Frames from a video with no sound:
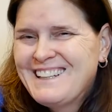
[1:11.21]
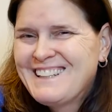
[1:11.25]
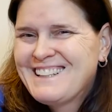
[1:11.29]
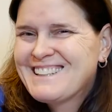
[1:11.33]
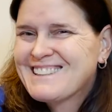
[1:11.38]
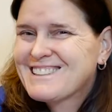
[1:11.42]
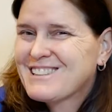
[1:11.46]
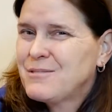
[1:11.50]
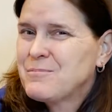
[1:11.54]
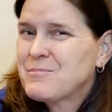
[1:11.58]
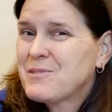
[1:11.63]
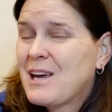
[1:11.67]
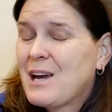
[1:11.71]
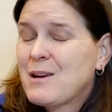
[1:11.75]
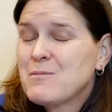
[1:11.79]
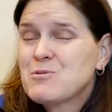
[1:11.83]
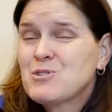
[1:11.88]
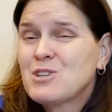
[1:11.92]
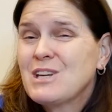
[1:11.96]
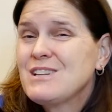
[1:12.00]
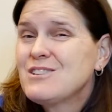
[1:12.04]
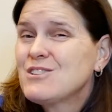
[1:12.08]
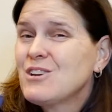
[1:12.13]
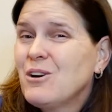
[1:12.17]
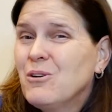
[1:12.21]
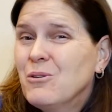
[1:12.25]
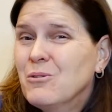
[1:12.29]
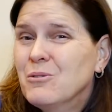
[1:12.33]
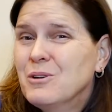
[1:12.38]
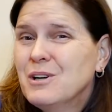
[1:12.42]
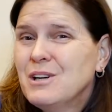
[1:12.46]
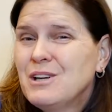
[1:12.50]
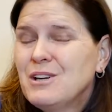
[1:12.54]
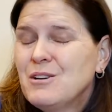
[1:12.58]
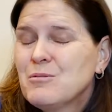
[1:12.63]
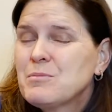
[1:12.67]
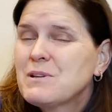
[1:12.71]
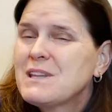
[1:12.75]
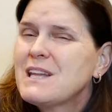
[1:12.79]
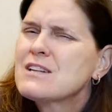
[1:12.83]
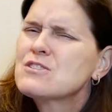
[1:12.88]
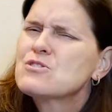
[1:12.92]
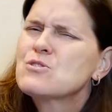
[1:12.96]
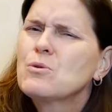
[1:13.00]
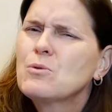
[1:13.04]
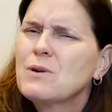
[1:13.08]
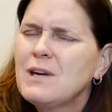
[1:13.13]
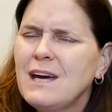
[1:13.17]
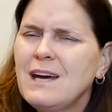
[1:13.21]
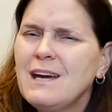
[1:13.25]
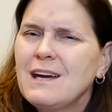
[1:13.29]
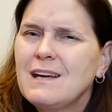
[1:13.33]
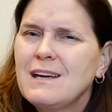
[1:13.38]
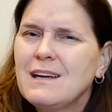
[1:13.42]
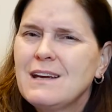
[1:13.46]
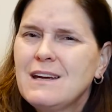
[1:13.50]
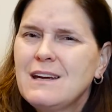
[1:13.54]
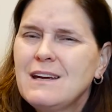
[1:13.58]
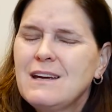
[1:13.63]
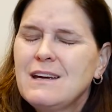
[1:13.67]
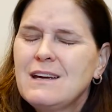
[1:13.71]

Sometimes they don't, but that's okay.